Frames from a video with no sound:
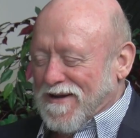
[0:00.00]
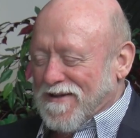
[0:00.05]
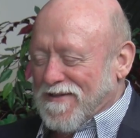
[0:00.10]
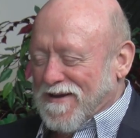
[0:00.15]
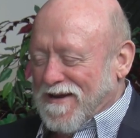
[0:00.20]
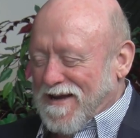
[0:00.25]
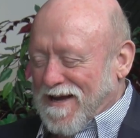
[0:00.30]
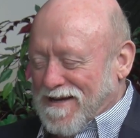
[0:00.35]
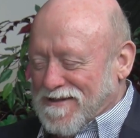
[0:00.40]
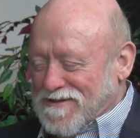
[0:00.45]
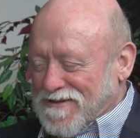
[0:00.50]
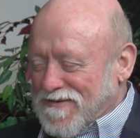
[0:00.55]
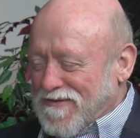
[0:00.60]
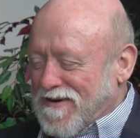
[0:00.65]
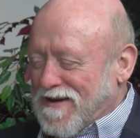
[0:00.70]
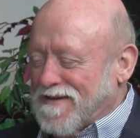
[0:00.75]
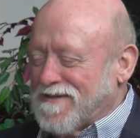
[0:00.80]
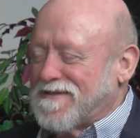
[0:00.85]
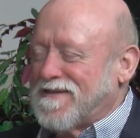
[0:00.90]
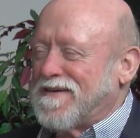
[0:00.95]
At the Council of
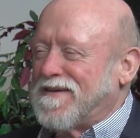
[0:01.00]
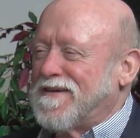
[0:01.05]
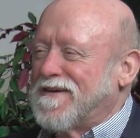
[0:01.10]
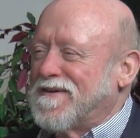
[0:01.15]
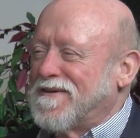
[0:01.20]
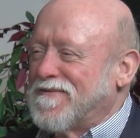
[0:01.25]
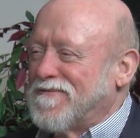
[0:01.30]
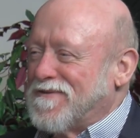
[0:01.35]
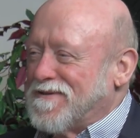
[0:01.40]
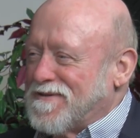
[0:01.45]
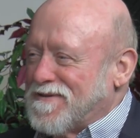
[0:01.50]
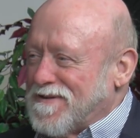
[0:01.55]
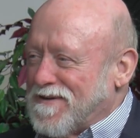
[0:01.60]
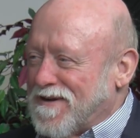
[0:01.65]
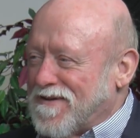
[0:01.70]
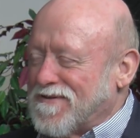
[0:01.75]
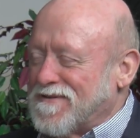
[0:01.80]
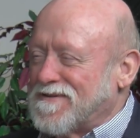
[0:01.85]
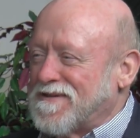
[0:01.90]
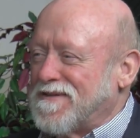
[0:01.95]
Nicaea, which
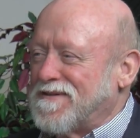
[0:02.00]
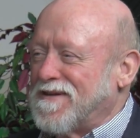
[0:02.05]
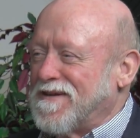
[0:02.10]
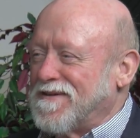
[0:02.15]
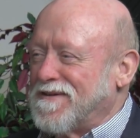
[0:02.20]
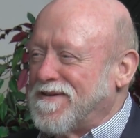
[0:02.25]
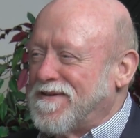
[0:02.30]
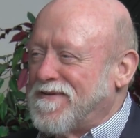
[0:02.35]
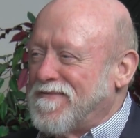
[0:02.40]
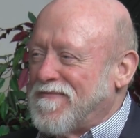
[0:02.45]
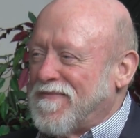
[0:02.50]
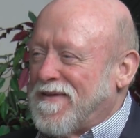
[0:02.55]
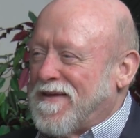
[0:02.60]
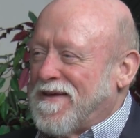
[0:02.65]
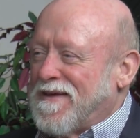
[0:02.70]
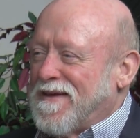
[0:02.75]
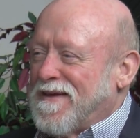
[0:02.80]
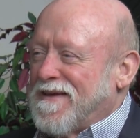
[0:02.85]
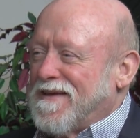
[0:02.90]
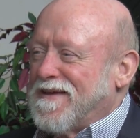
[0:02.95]
Nicholas attended,
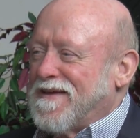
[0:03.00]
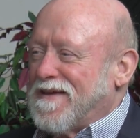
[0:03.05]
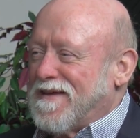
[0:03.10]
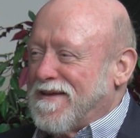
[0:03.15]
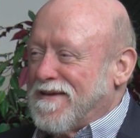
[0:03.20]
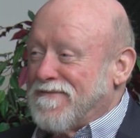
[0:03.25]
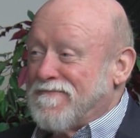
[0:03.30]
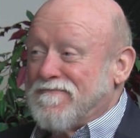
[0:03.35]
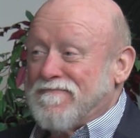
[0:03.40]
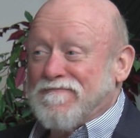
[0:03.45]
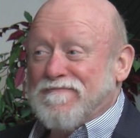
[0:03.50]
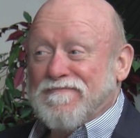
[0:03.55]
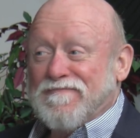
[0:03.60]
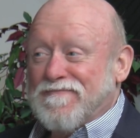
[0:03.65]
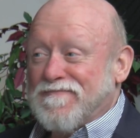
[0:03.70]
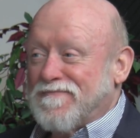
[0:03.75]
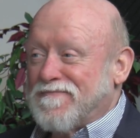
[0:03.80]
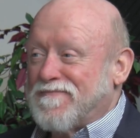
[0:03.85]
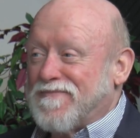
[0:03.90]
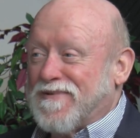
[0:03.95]
he
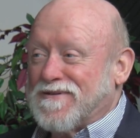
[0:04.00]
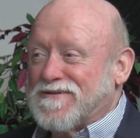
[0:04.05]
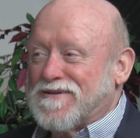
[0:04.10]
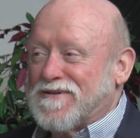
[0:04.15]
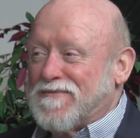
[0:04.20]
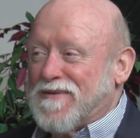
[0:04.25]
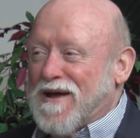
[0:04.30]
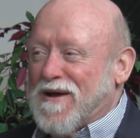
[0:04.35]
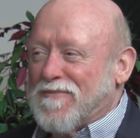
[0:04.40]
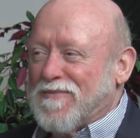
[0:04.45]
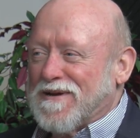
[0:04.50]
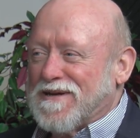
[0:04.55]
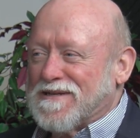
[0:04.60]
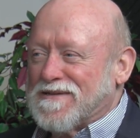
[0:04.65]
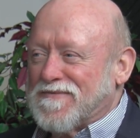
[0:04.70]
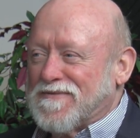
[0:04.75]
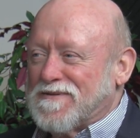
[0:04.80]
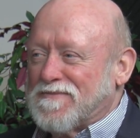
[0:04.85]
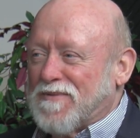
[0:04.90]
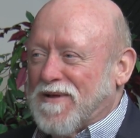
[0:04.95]
punched him out because
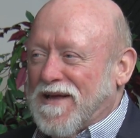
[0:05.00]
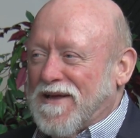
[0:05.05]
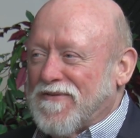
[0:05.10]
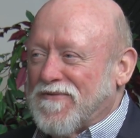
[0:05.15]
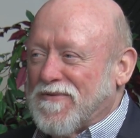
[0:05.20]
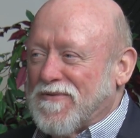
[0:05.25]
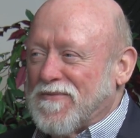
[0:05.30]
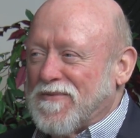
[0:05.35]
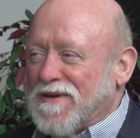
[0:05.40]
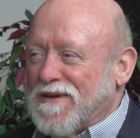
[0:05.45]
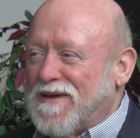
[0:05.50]
of his blasphemy.